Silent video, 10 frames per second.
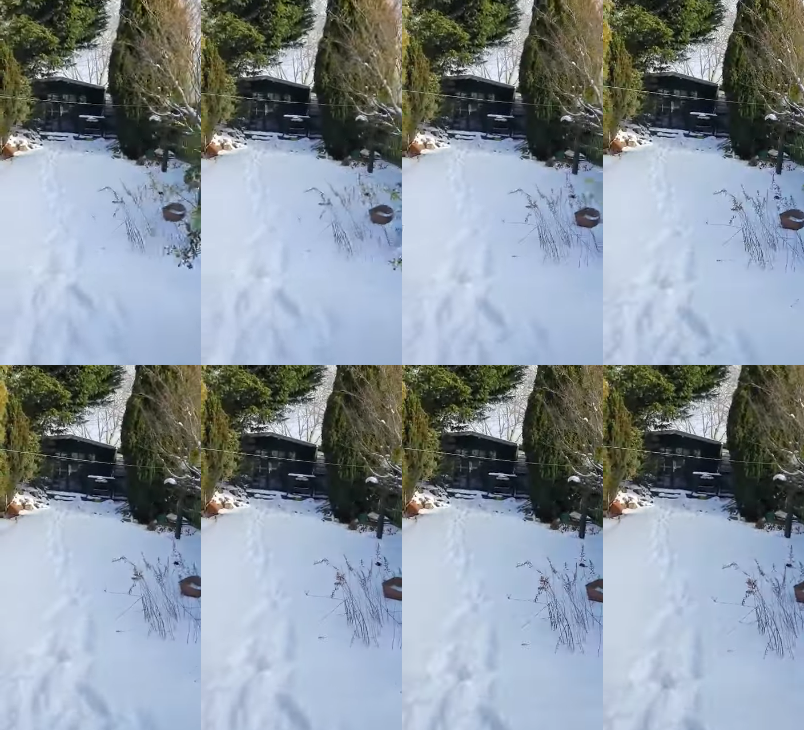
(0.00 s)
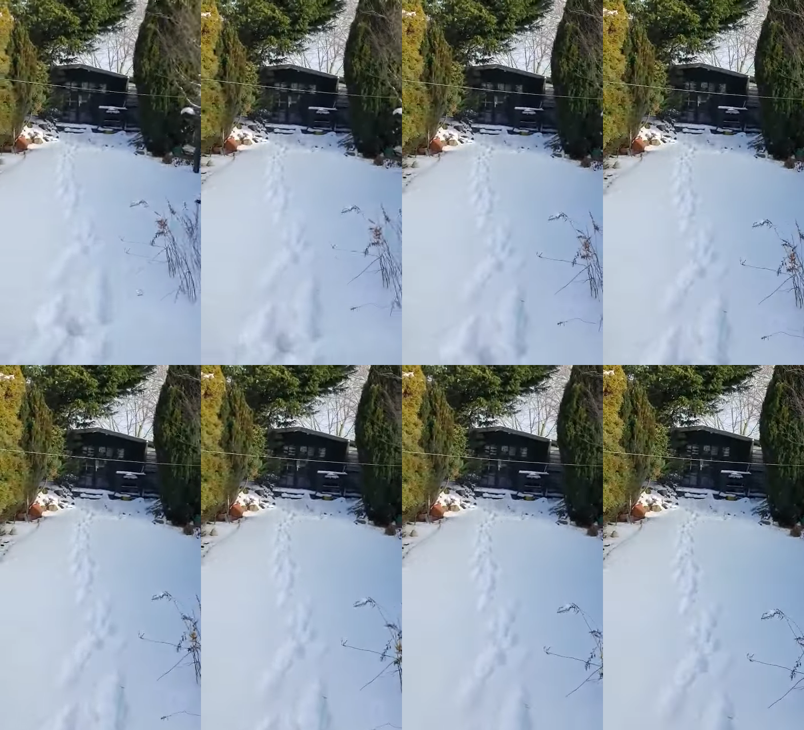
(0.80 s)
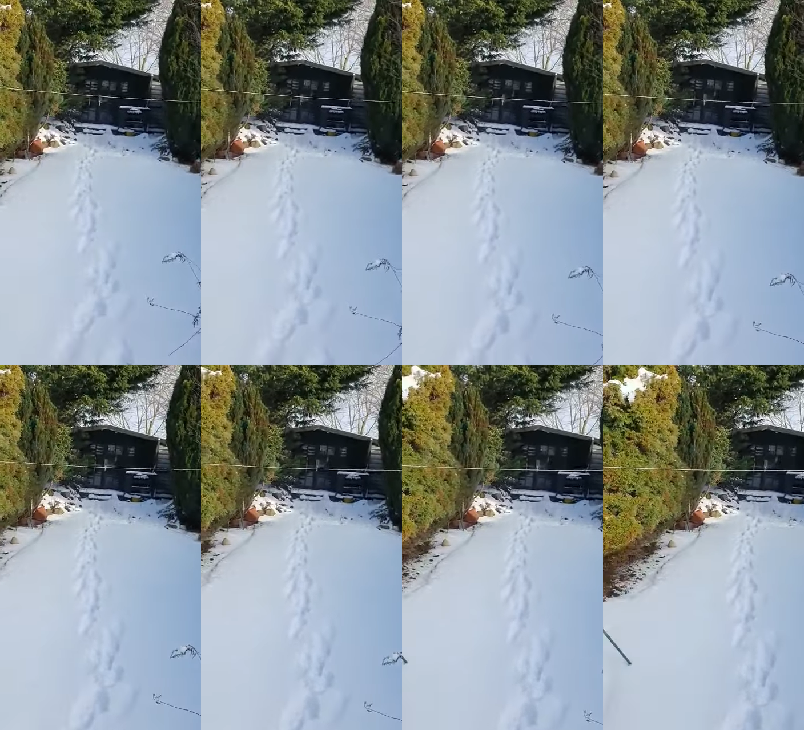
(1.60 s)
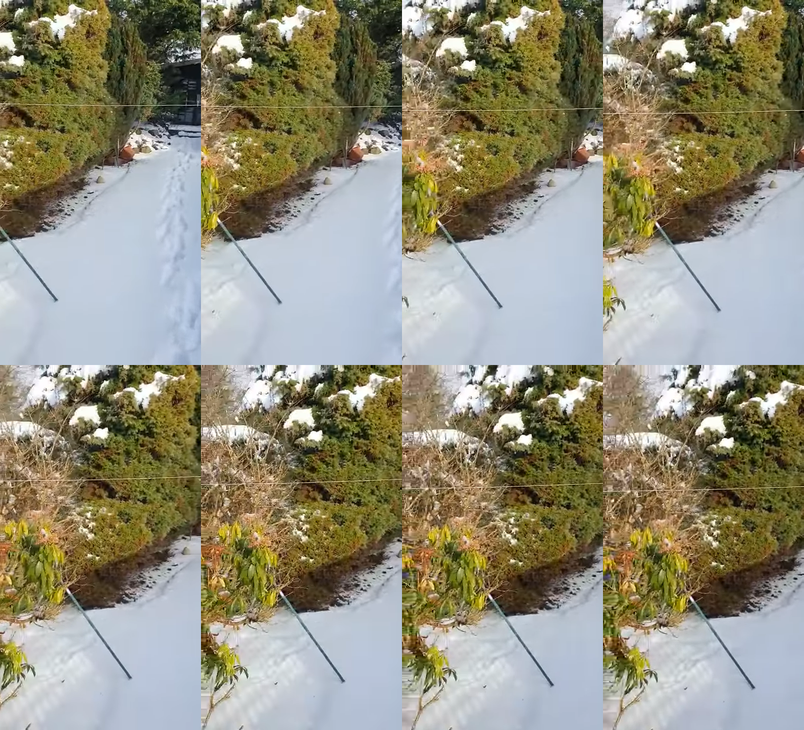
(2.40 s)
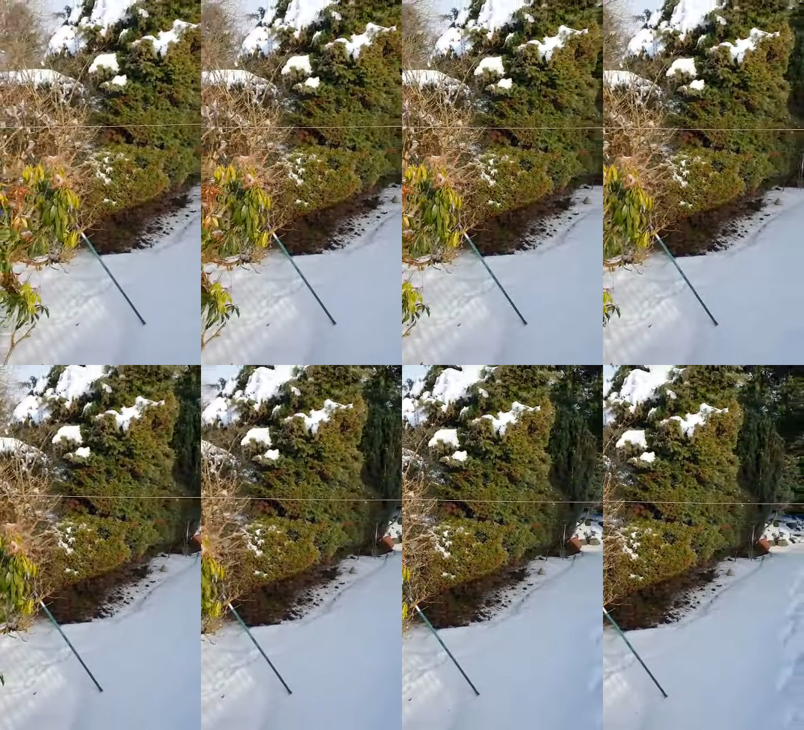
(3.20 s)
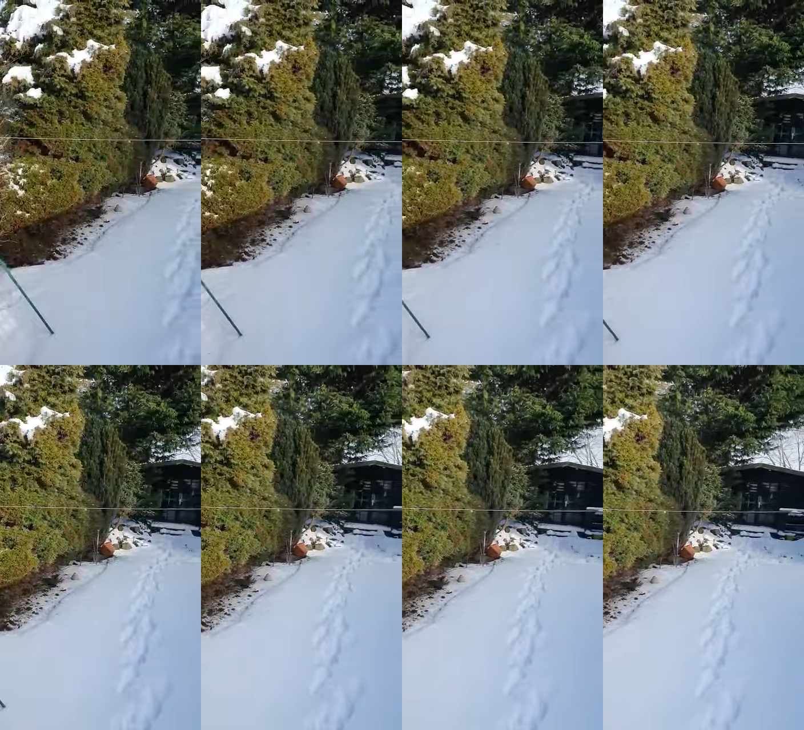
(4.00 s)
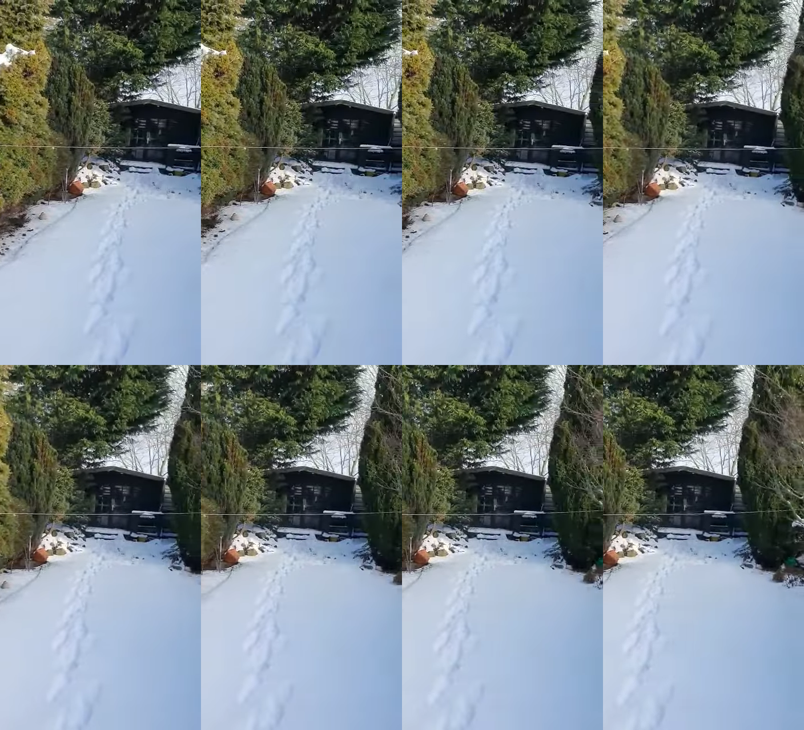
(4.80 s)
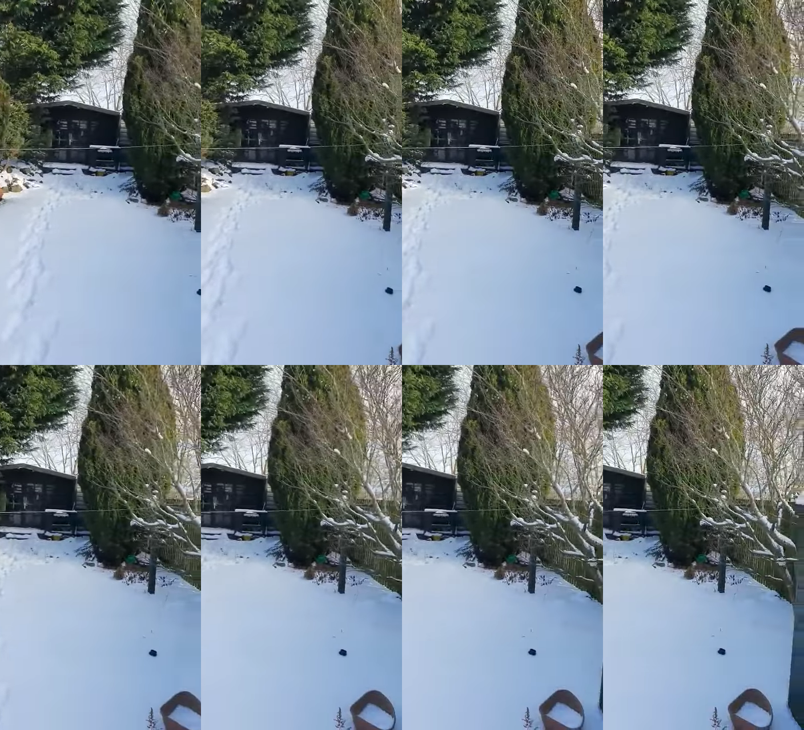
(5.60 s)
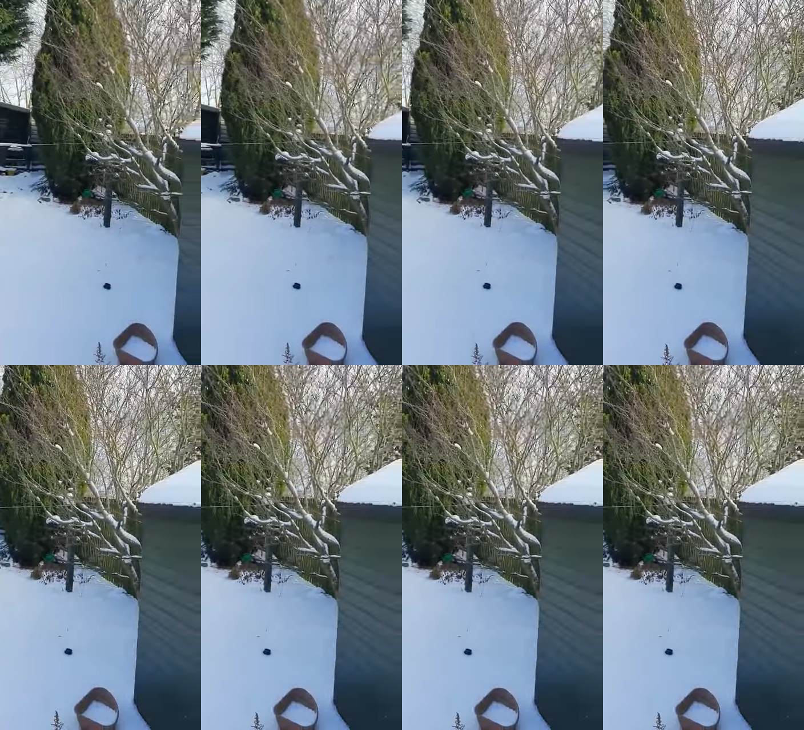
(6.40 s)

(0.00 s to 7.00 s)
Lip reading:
(no speaker visible)